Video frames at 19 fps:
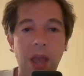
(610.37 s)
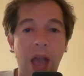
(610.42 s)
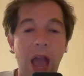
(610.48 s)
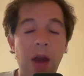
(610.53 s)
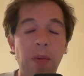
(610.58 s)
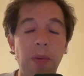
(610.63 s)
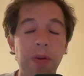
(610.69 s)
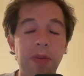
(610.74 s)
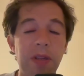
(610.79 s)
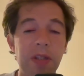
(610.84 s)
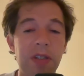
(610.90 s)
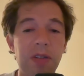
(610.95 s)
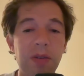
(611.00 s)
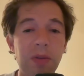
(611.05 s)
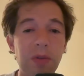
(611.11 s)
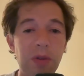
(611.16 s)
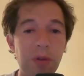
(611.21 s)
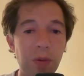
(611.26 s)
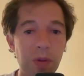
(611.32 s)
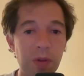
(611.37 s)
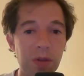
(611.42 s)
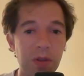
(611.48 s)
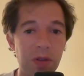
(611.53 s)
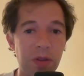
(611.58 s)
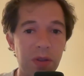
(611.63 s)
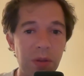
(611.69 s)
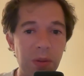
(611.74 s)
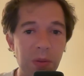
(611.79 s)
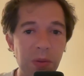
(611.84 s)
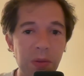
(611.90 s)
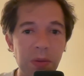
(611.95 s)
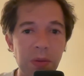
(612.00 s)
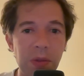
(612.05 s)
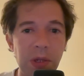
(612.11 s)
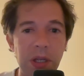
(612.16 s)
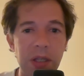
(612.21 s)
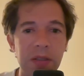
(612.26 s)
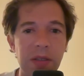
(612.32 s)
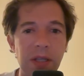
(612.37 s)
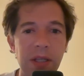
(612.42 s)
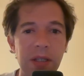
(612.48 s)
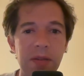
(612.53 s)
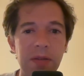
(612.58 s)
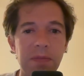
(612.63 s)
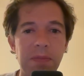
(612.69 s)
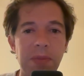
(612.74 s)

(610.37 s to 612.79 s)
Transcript: And what these new tools do is they